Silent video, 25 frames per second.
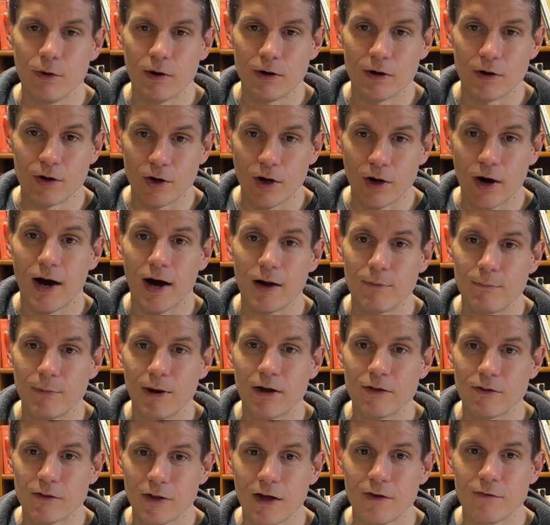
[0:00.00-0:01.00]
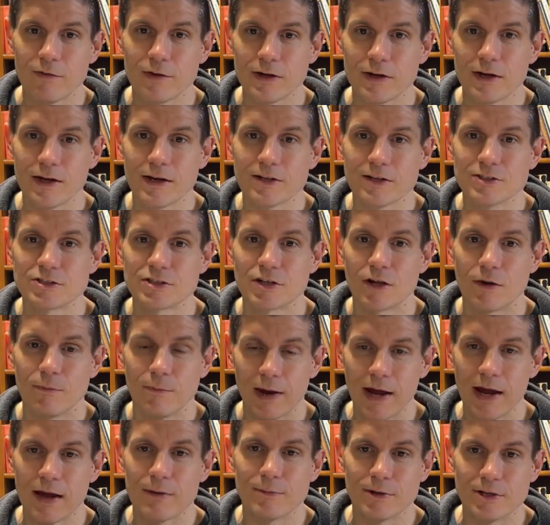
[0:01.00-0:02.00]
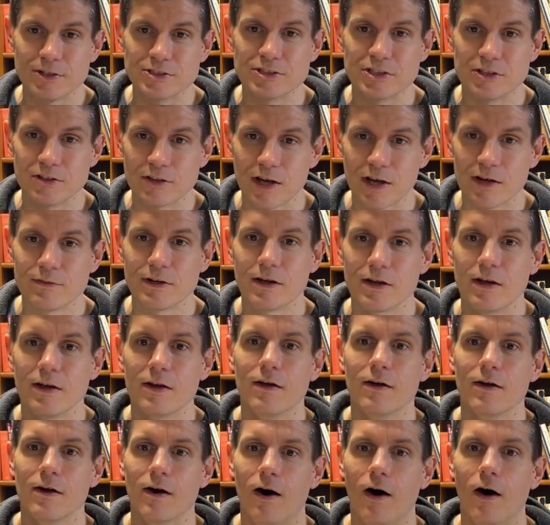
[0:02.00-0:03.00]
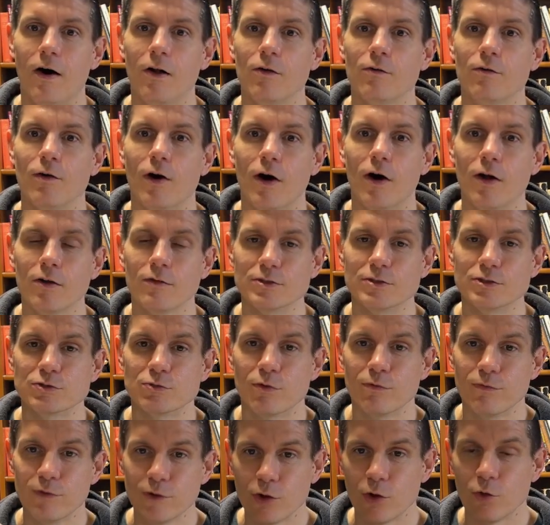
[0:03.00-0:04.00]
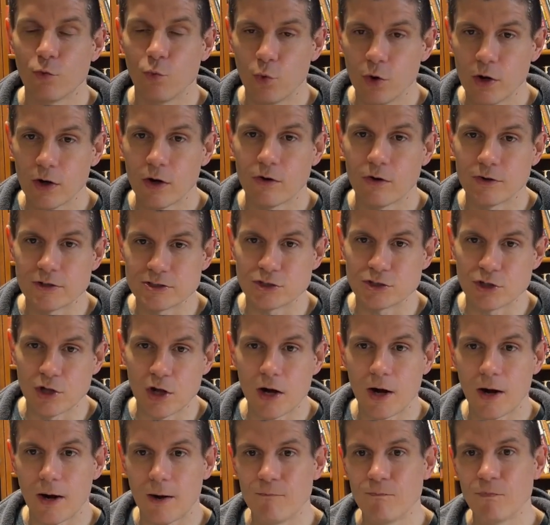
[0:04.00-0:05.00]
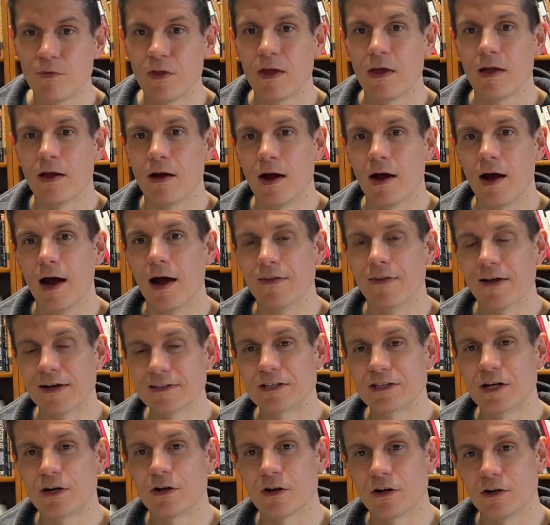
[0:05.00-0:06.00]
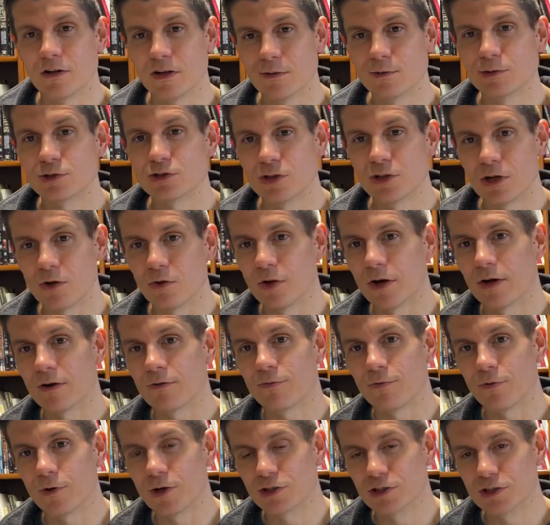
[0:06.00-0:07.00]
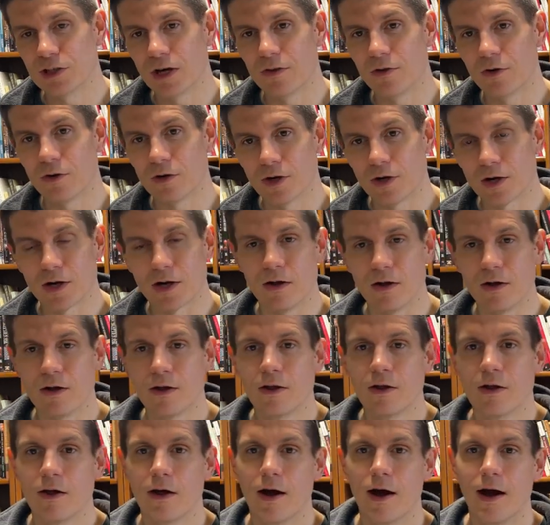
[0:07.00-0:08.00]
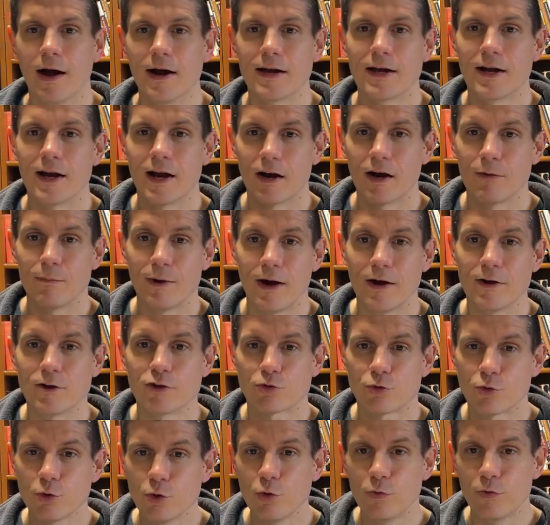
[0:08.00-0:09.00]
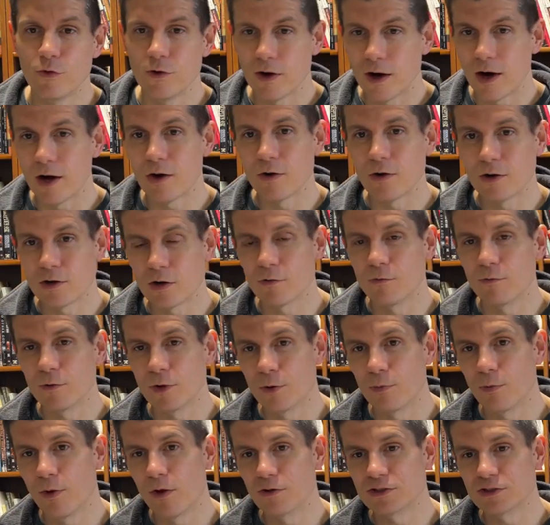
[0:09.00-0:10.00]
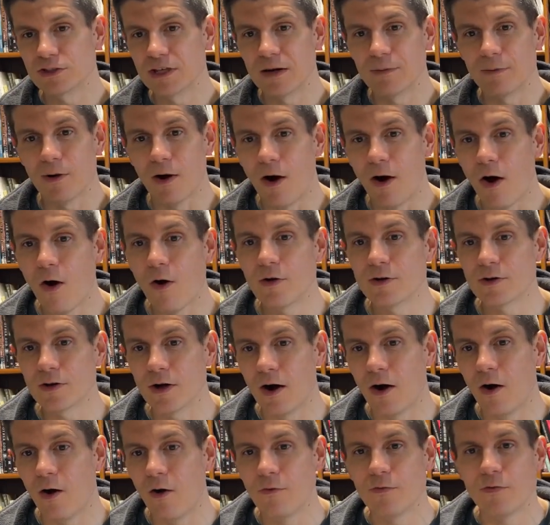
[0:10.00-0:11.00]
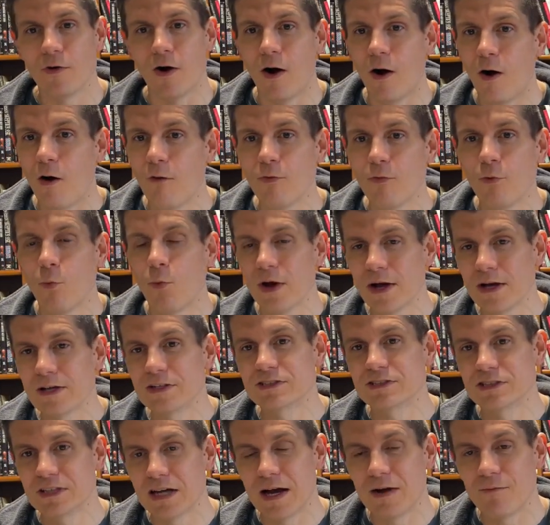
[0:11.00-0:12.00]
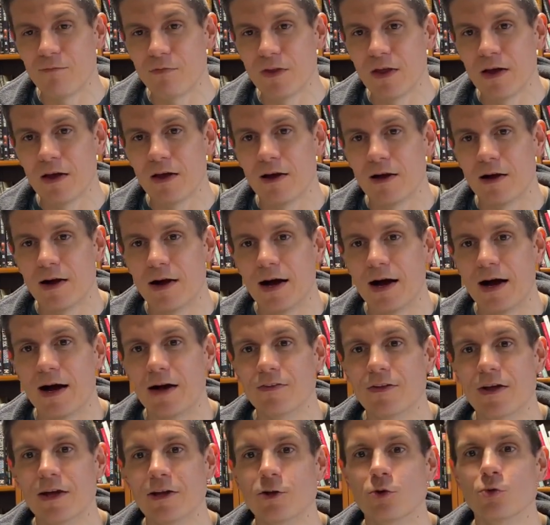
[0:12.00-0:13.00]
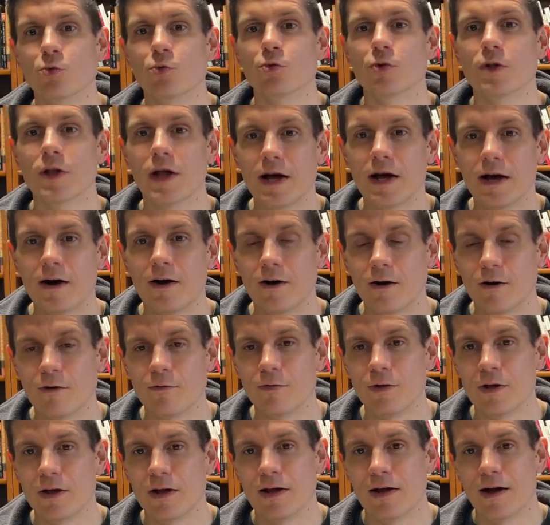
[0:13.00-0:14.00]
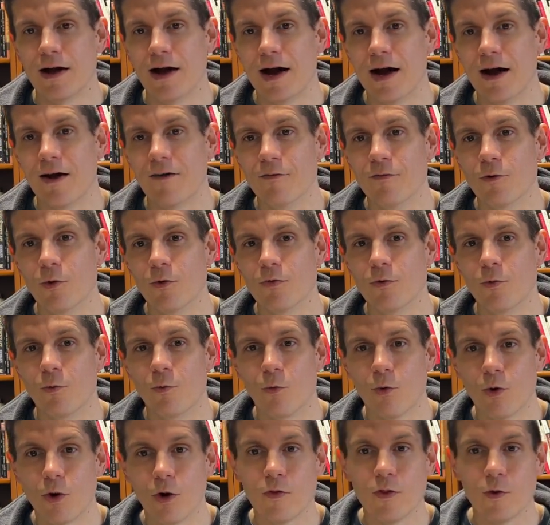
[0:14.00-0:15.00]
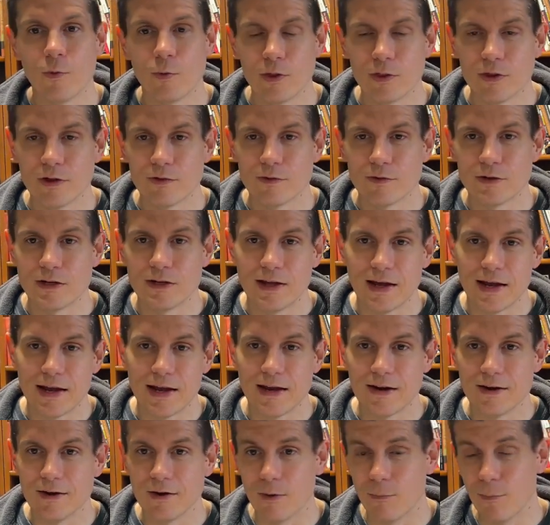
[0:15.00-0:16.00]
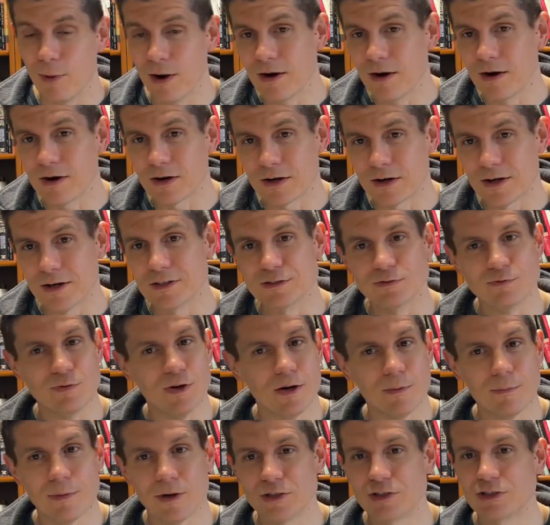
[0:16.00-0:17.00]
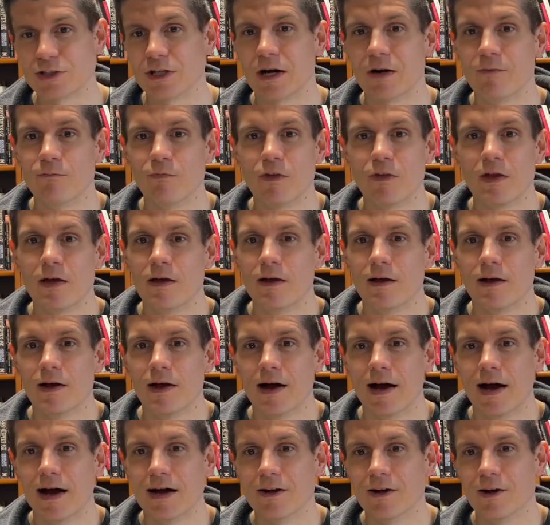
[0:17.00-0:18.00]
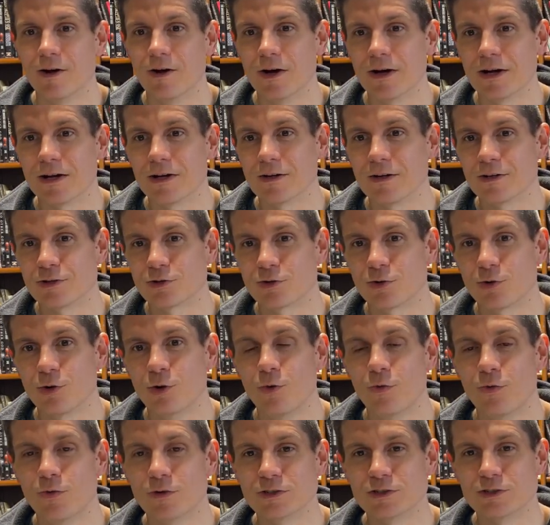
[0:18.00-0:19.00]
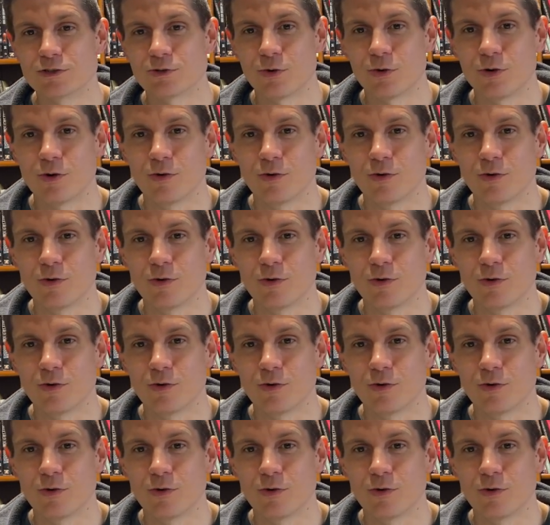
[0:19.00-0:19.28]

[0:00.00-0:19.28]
God by loving his commandments and loving all of his revealed will and his law. And that's how you're going to demonstrate your love for each other. You're going to care about truth and honor your brother's name. All the ways that that you love the world that we live in today in America is very much like truth is sort